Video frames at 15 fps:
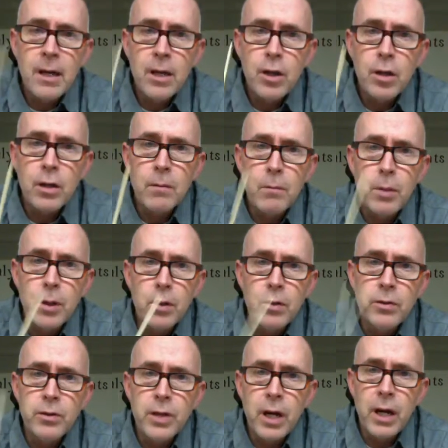You can
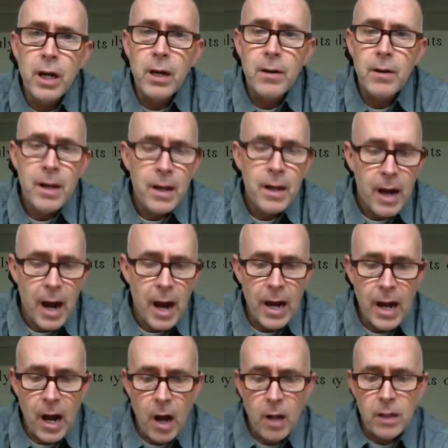build,
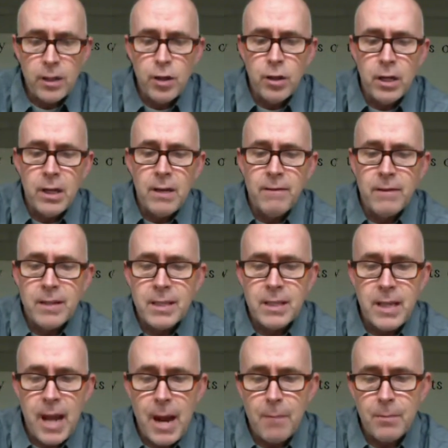you can even
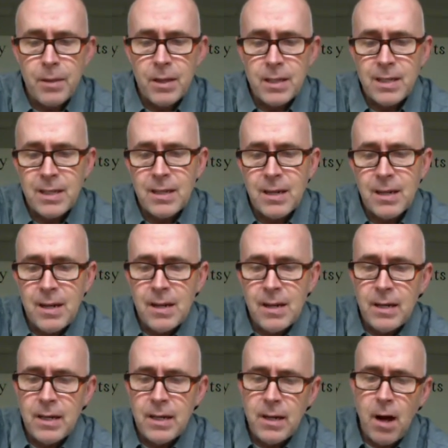snap this
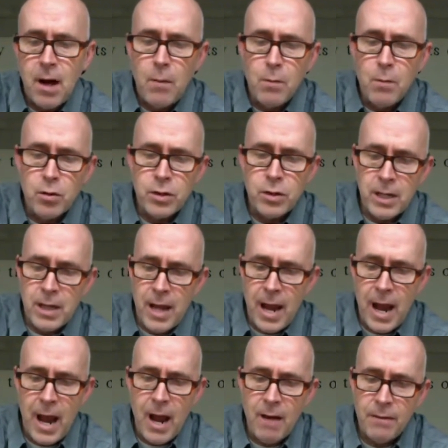almost in
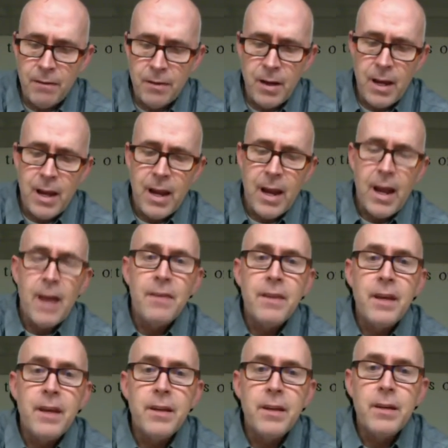half, and
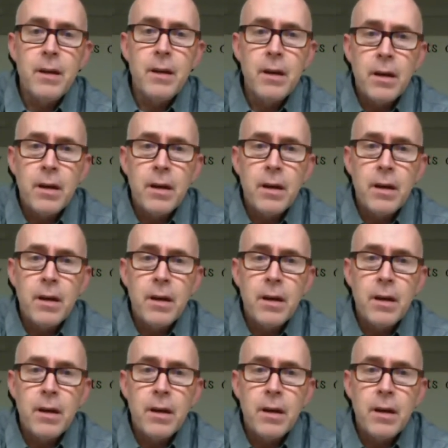then